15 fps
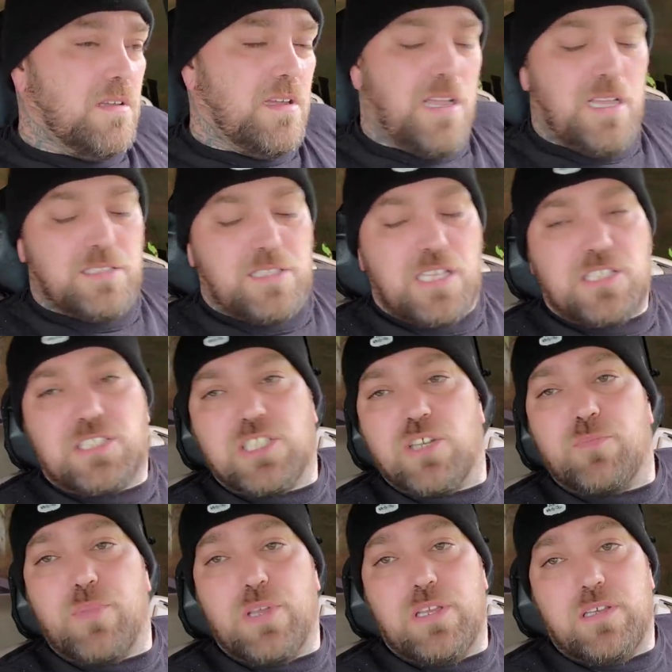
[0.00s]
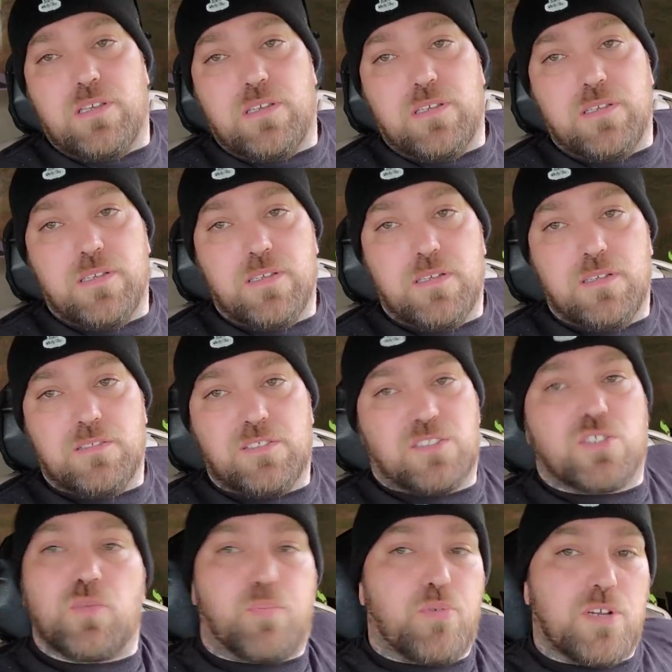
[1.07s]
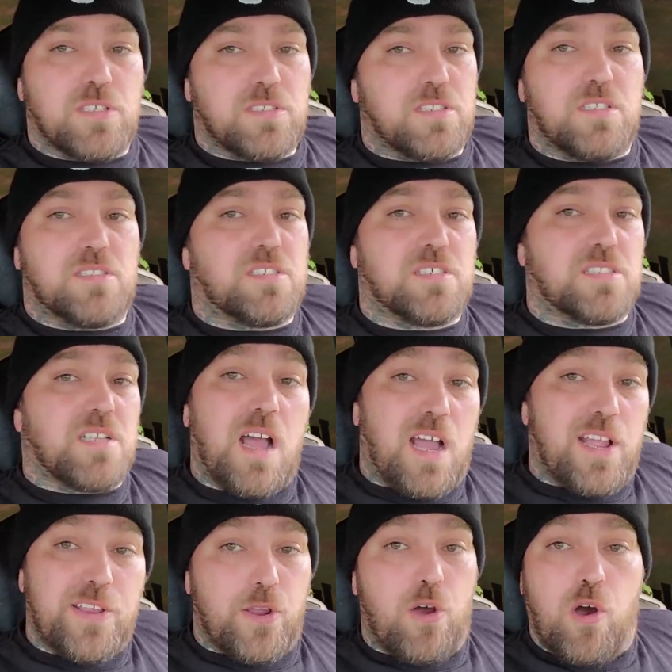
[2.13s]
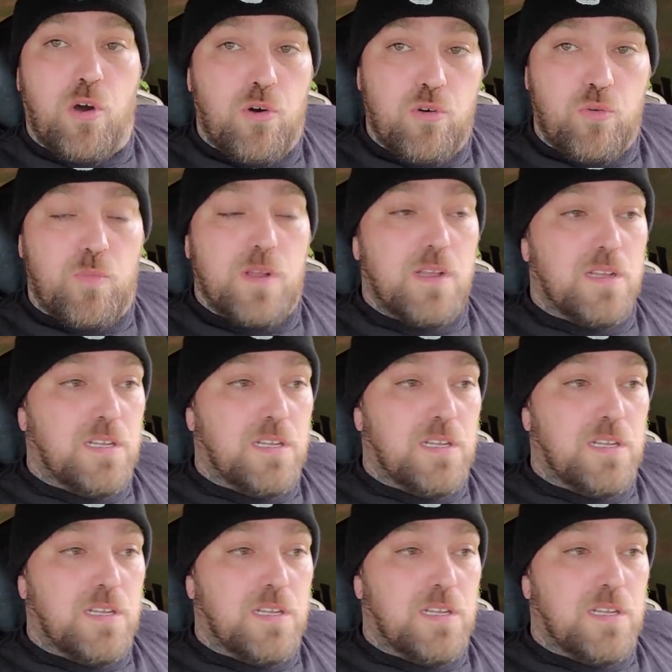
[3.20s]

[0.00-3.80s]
As they should be. This is a prison. This is not your home.